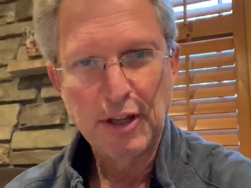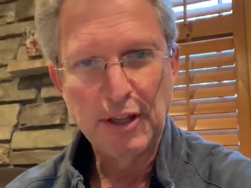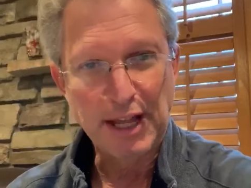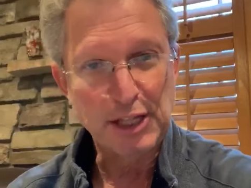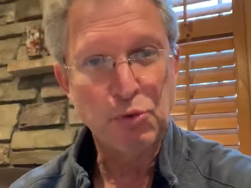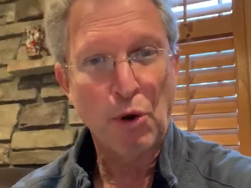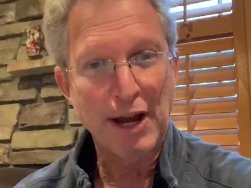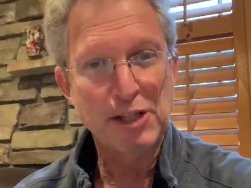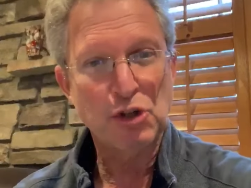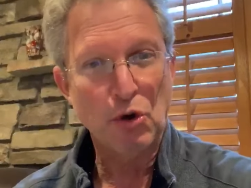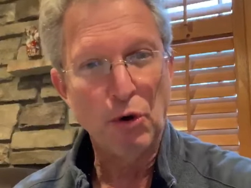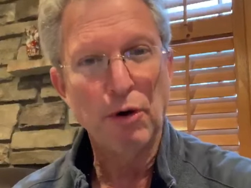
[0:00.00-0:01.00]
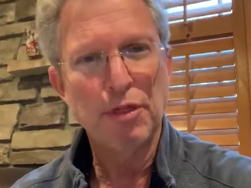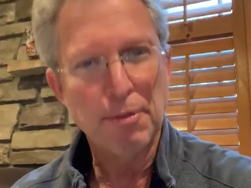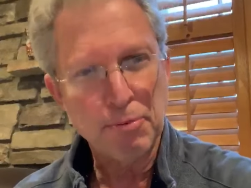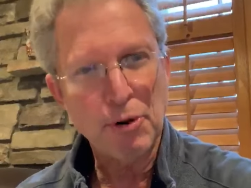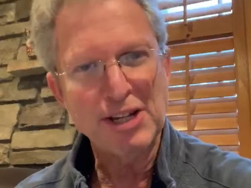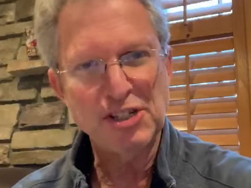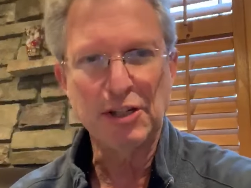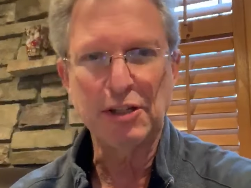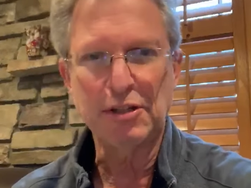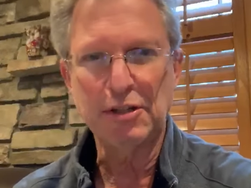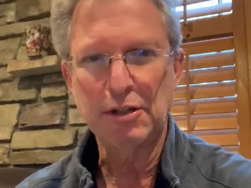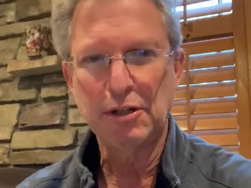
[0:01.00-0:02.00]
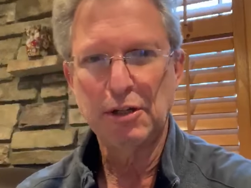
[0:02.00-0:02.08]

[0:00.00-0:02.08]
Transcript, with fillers: That's why it's called the present.